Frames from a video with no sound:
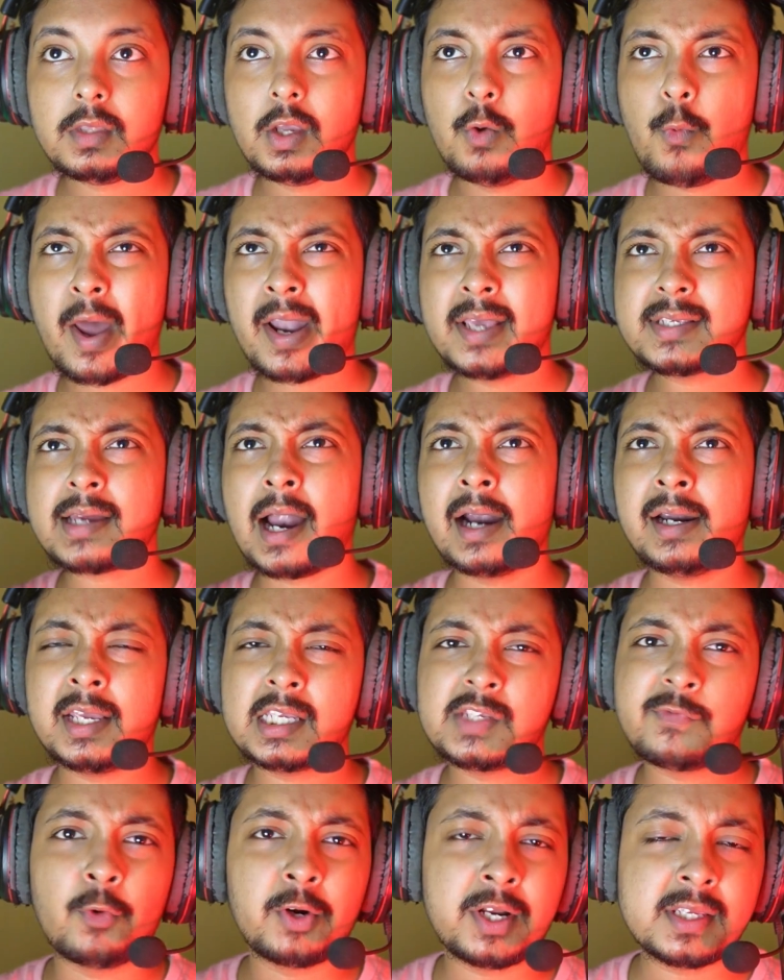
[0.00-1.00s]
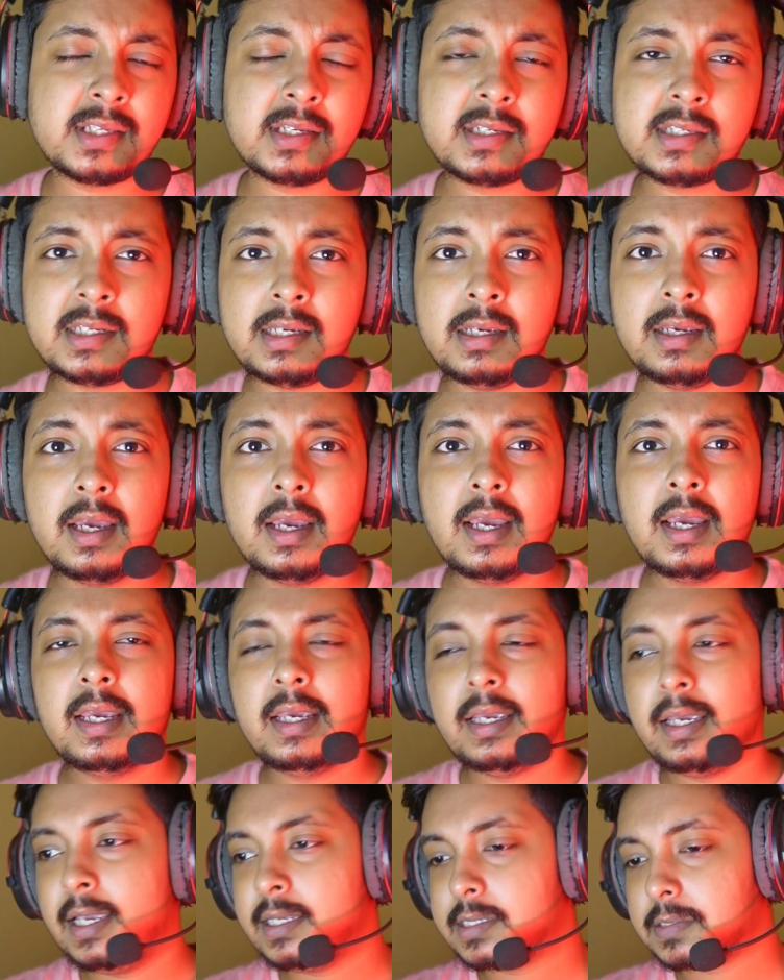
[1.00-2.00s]
Whereas RTX 4060
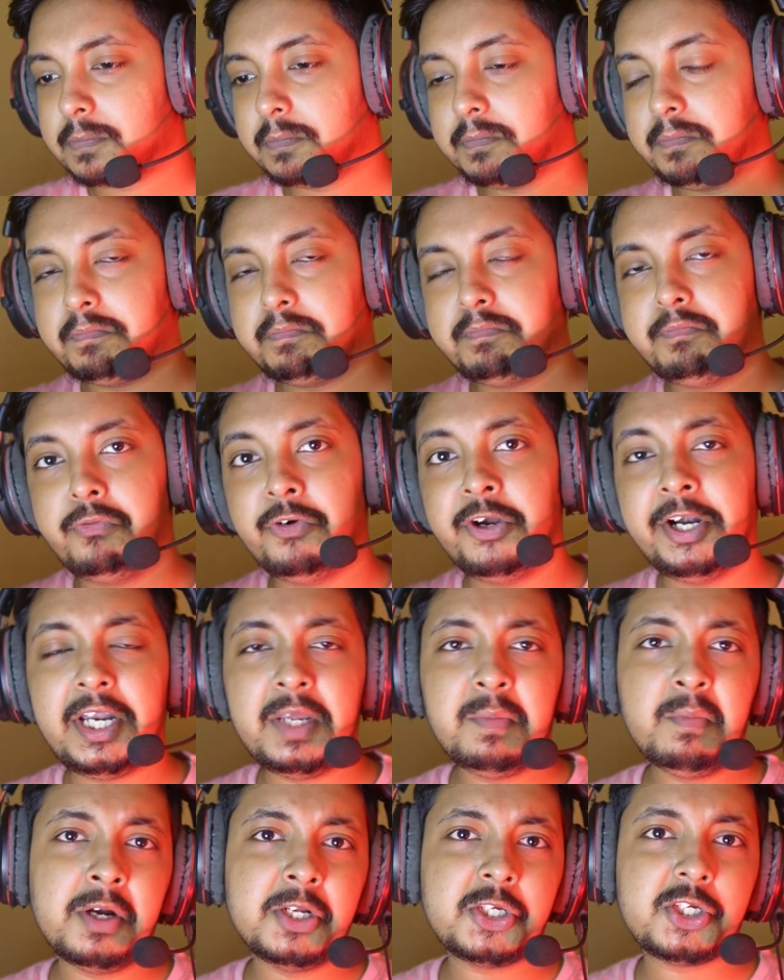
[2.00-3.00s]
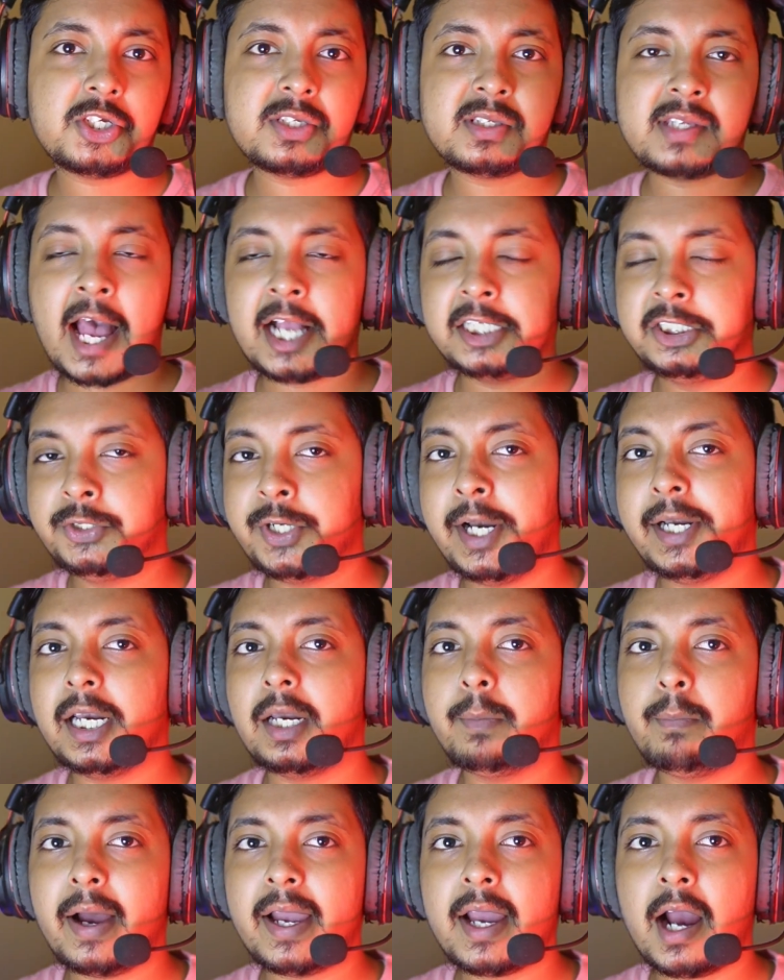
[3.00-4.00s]
is pretty much
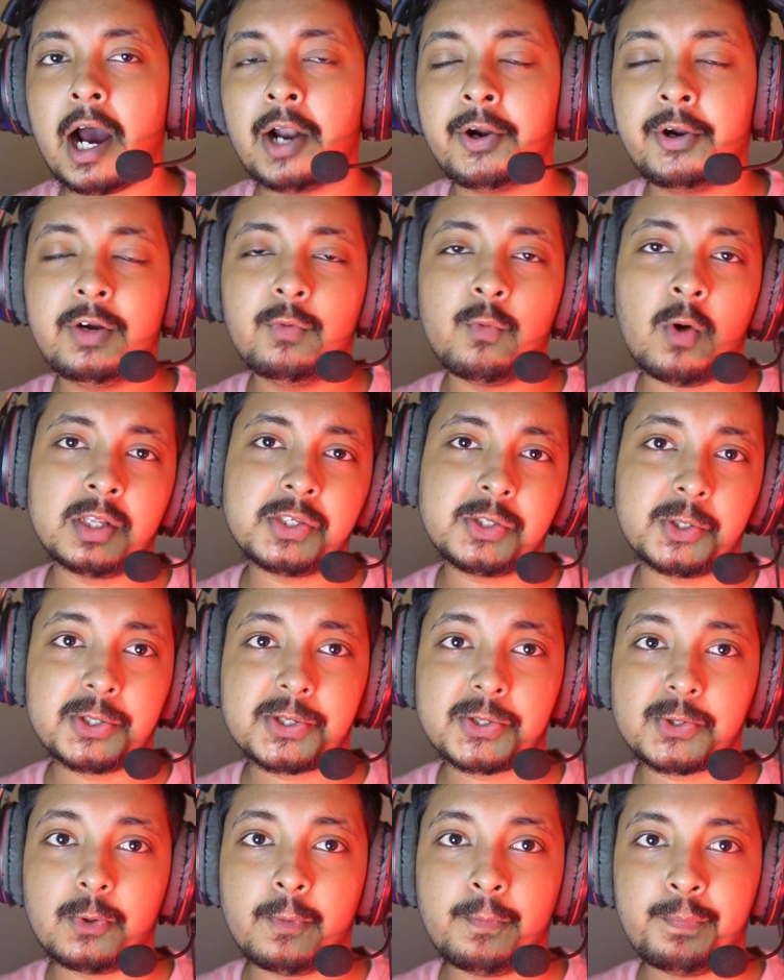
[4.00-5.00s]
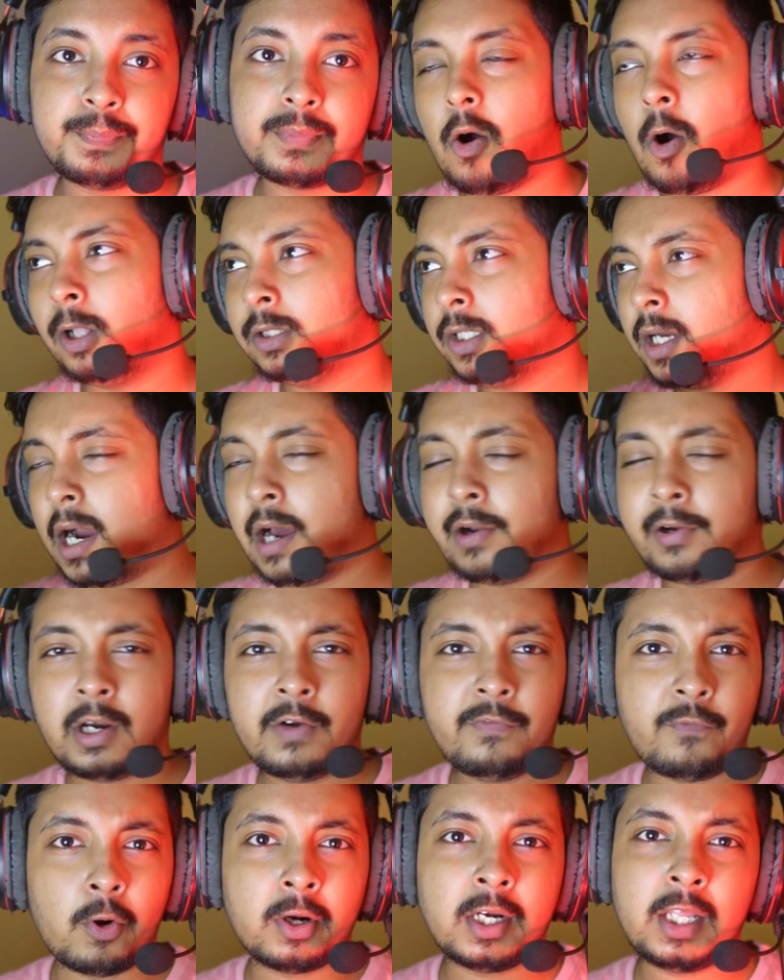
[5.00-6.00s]
saturated by 100 watts or so. All the
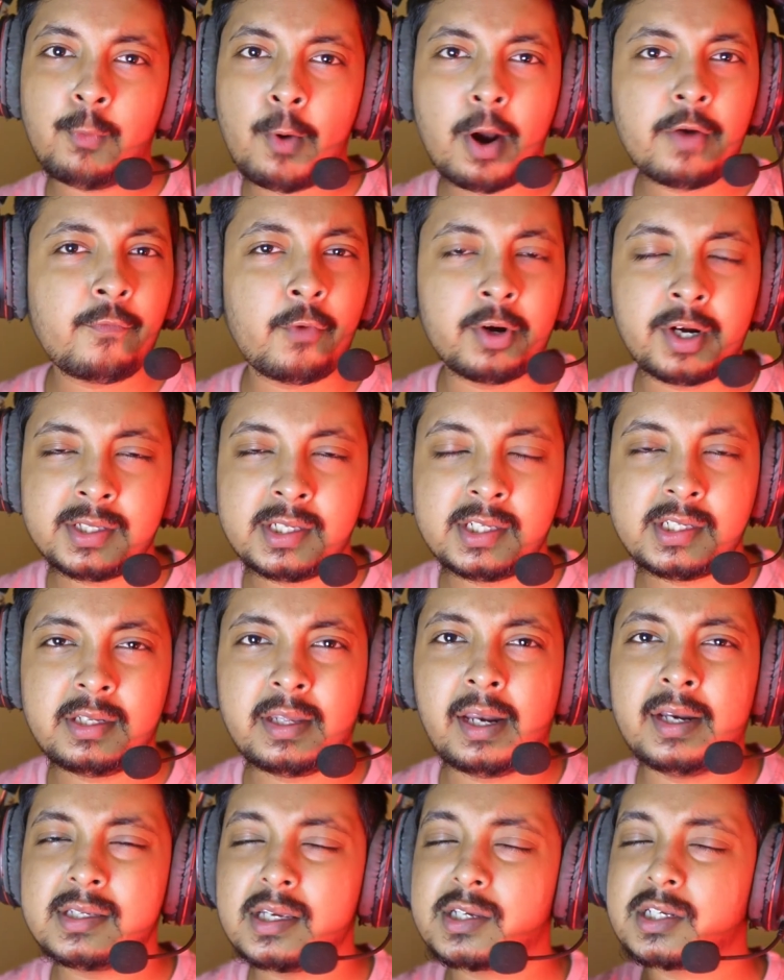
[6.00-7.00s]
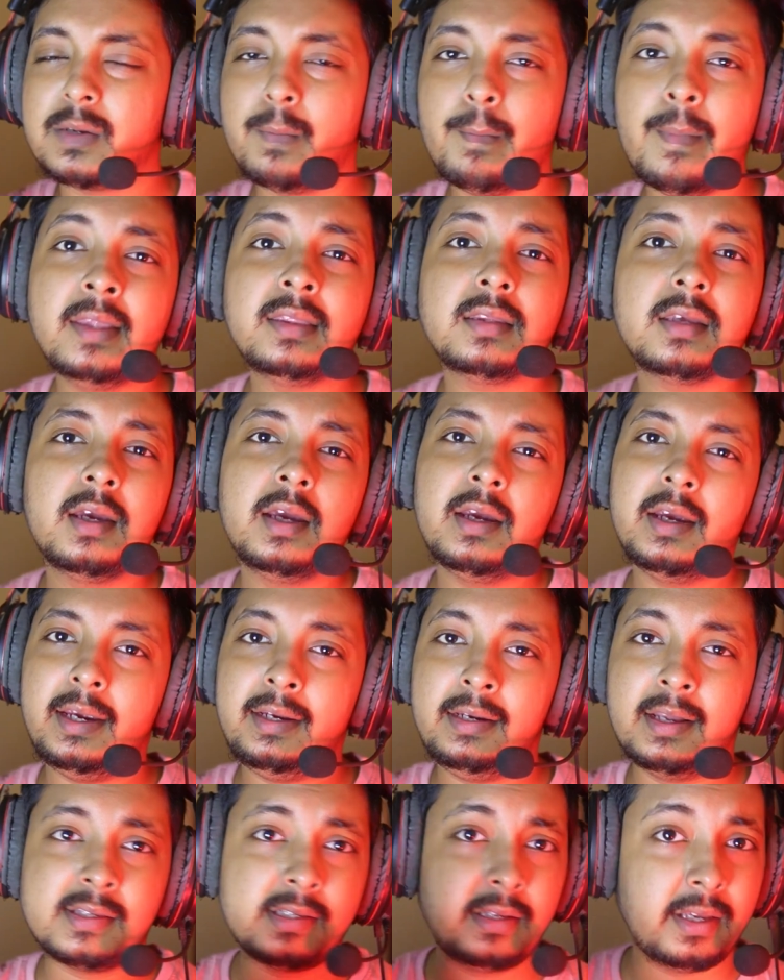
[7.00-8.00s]
140 watt 4060, that is just a myth. It
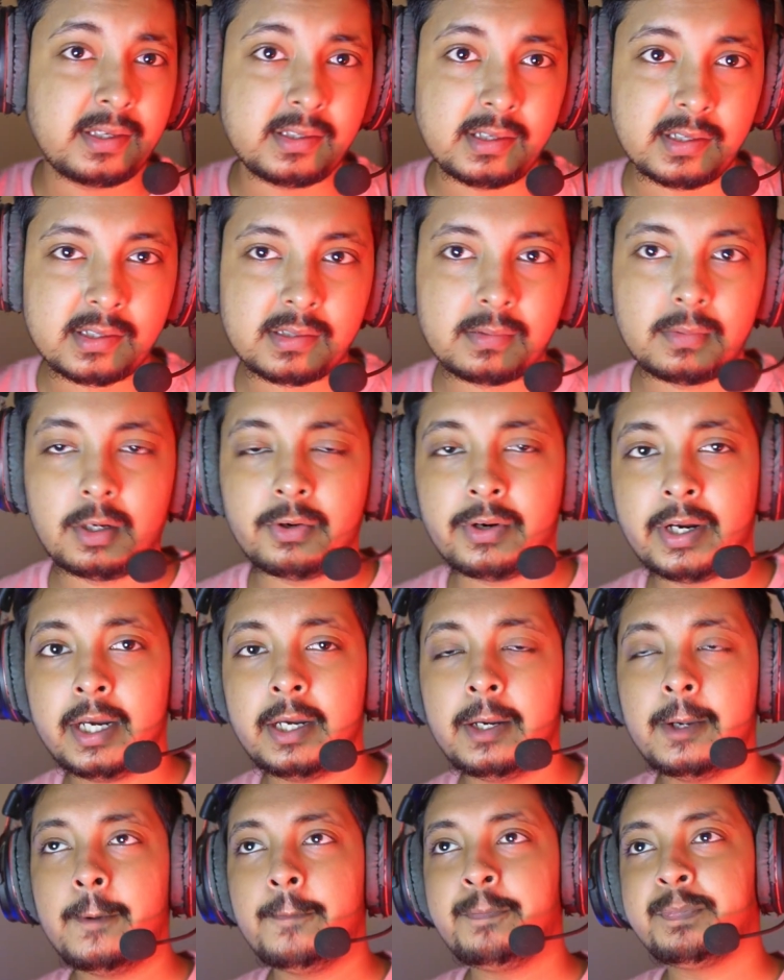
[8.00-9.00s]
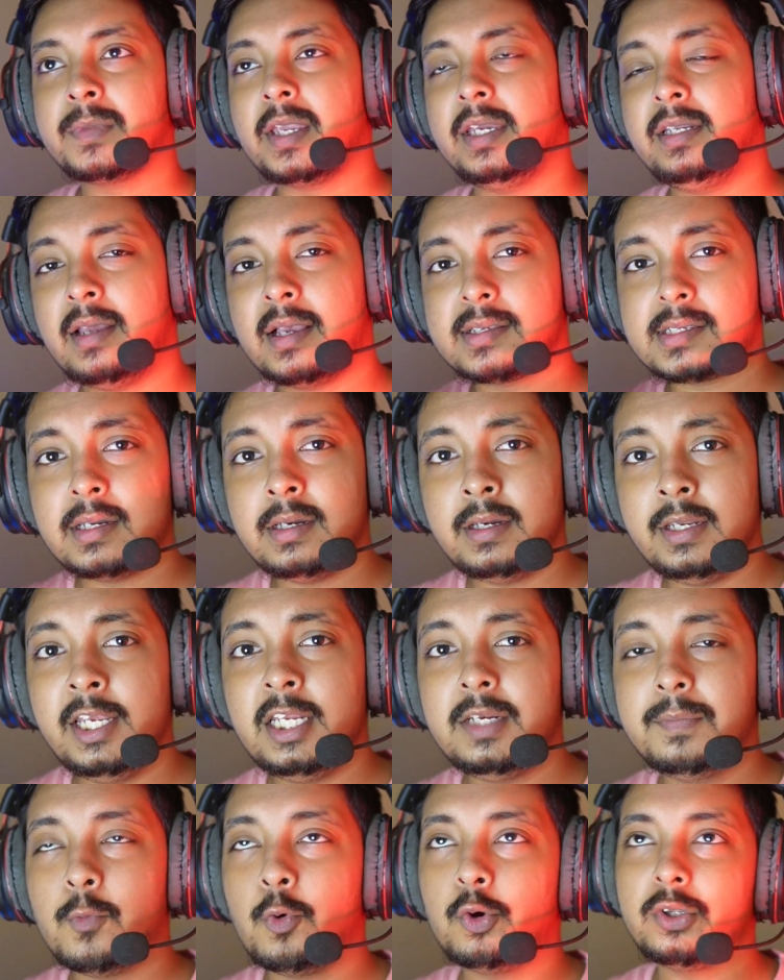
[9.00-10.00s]
doesn't exist, all right? It doesn't
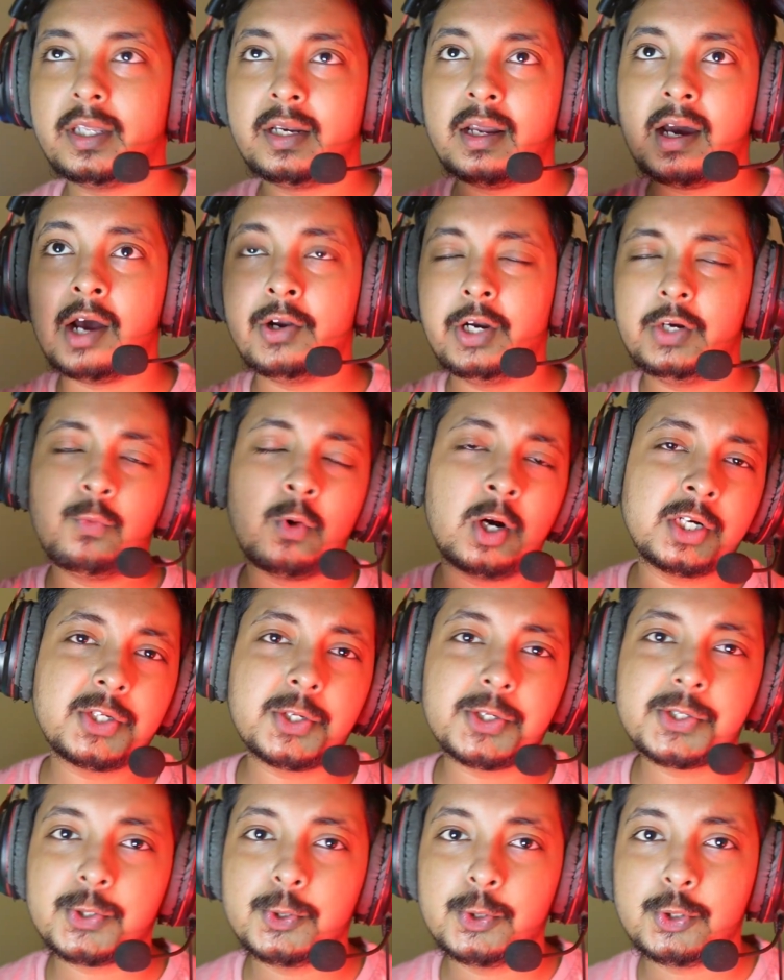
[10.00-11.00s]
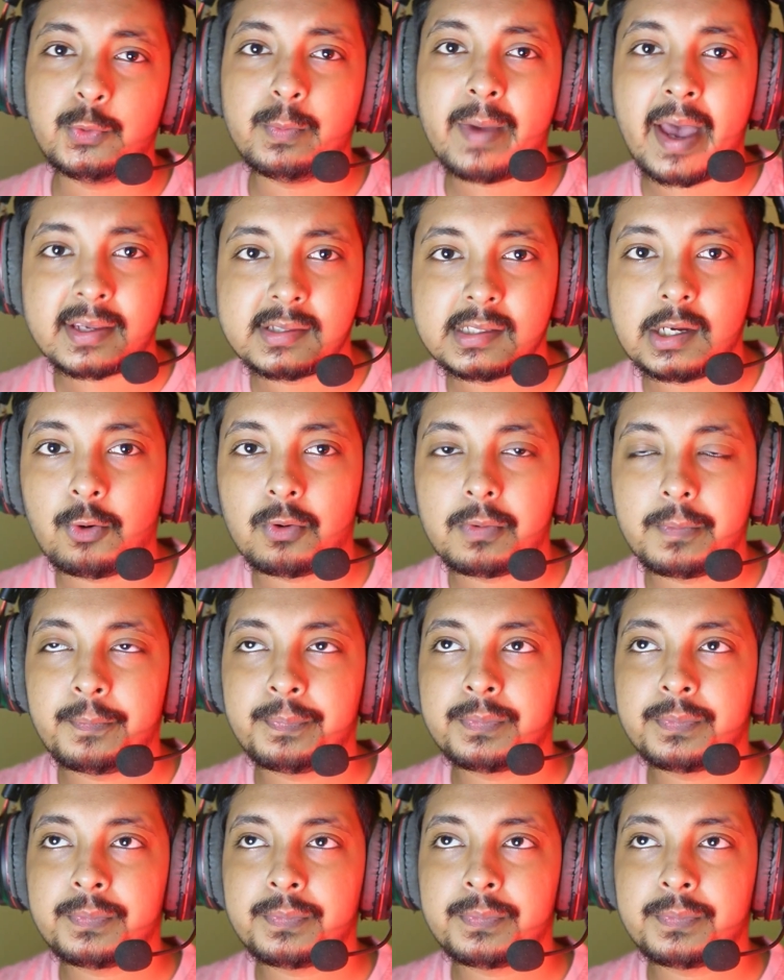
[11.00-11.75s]
need more than 100 watts or so to max out.